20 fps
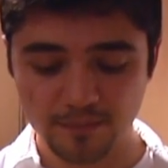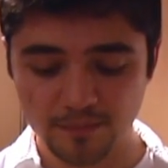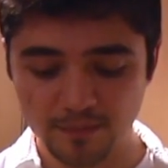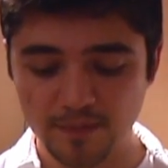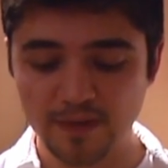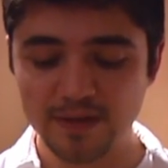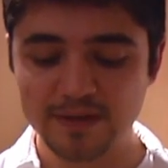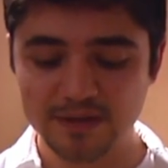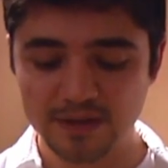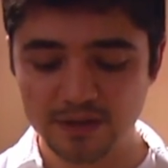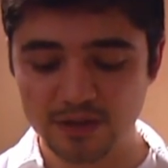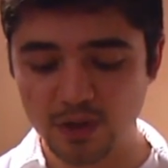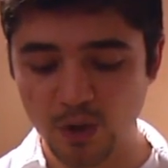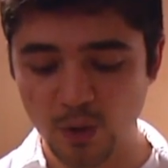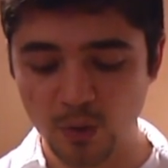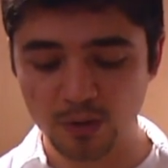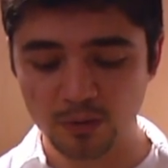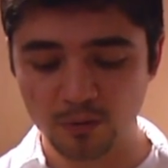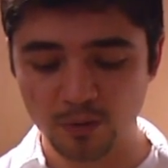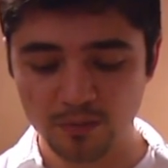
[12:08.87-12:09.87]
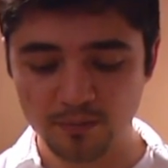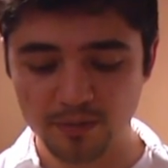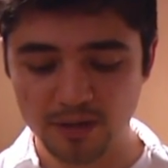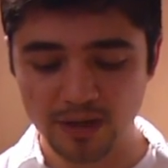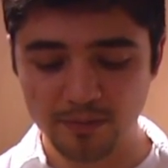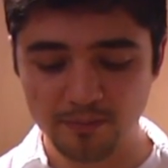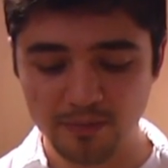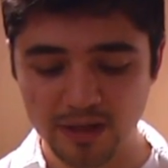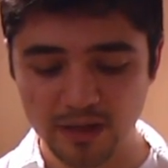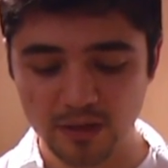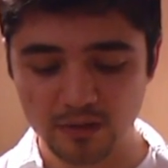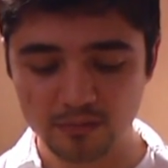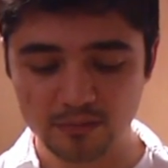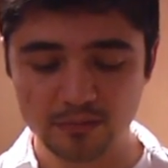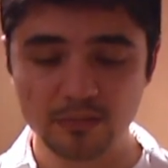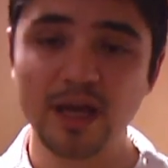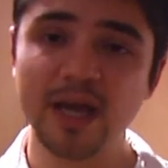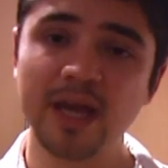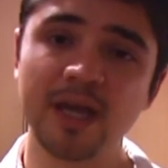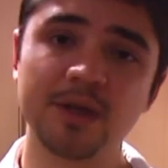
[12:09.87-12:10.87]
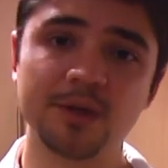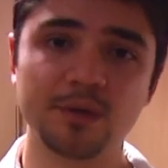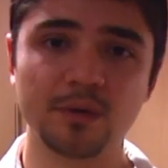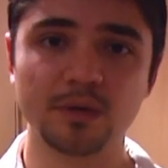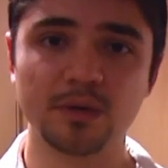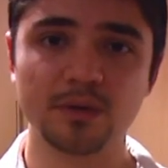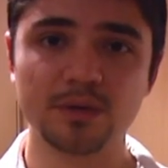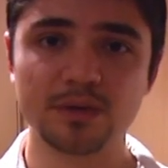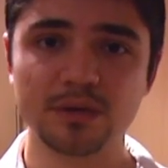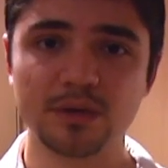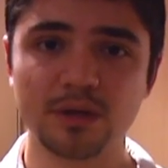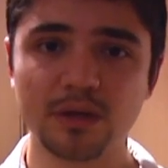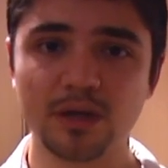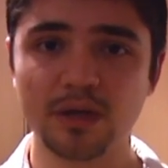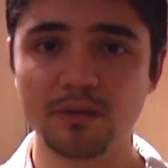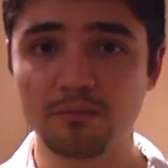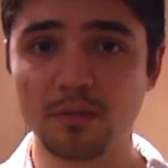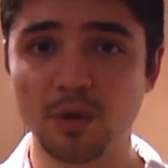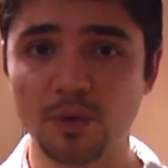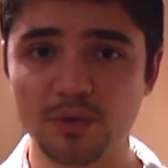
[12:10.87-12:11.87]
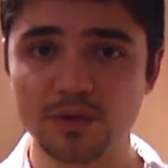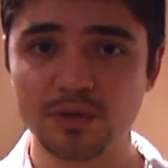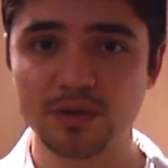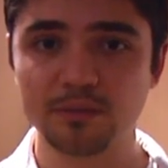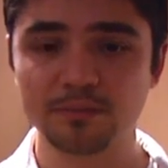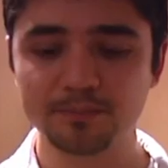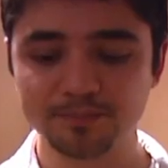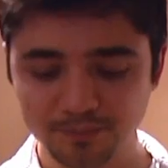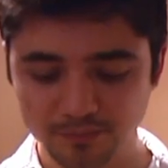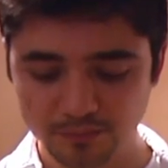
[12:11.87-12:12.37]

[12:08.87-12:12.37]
This in total would be about 8 euros at most.